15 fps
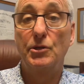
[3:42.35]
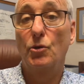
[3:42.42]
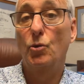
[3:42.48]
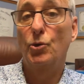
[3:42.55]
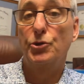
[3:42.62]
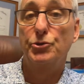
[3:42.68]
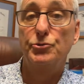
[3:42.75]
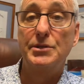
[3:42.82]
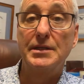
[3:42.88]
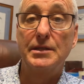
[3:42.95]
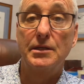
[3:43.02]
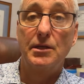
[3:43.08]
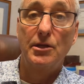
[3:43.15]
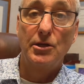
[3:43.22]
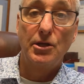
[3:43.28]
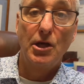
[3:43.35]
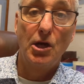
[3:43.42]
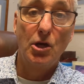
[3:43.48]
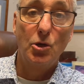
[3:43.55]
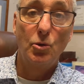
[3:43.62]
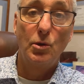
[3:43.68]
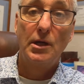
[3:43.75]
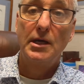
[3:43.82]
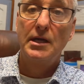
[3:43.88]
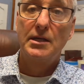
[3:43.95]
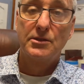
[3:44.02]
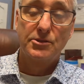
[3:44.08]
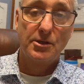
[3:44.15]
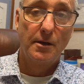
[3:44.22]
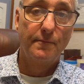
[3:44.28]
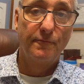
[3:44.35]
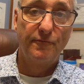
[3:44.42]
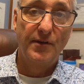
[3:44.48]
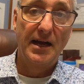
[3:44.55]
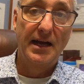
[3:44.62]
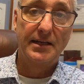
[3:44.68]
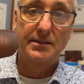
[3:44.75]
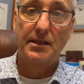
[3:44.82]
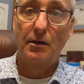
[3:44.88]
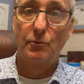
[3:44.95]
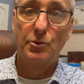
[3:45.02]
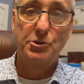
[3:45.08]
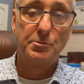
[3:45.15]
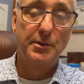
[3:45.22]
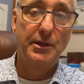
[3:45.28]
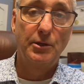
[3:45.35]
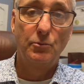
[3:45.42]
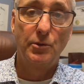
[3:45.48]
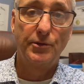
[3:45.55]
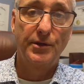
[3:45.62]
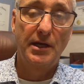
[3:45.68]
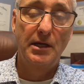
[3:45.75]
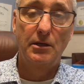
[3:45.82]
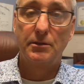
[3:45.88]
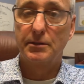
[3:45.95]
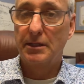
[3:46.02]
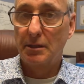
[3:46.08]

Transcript: or you didn't know some fact that was being withheld.